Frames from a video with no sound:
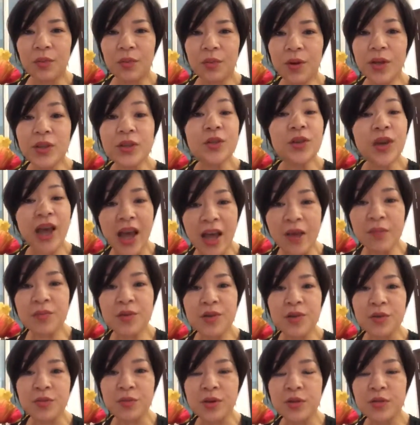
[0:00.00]
want to help
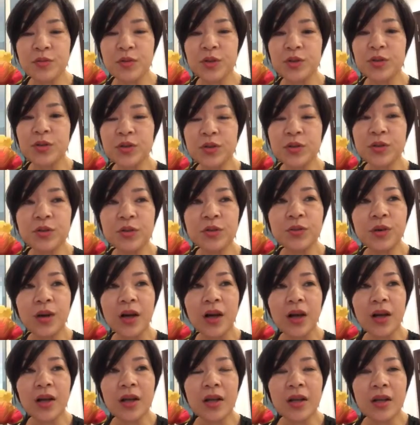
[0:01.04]
you and want to
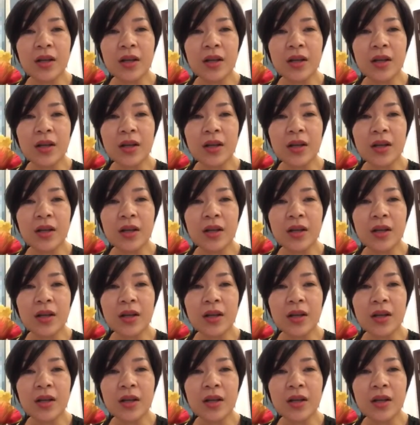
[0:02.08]
uh,